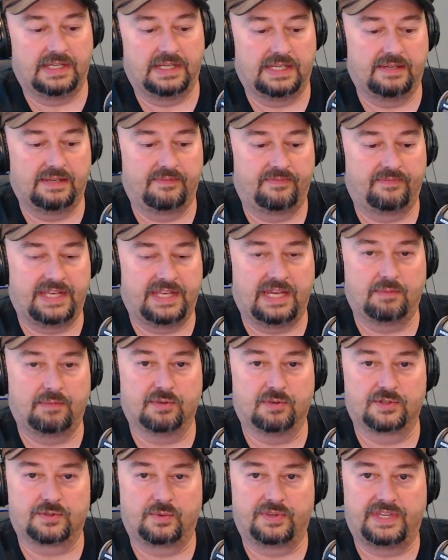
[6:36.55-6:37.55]
uh,
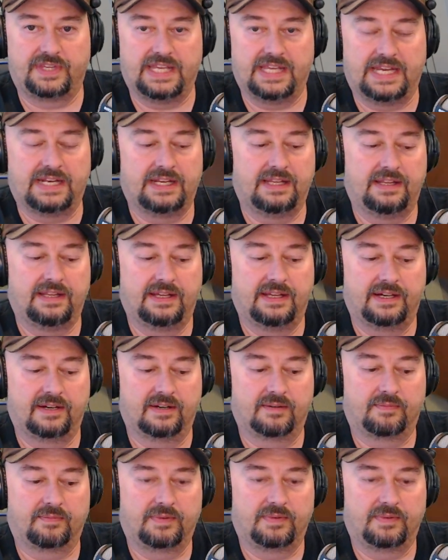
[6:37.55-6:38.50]
tables with data in there.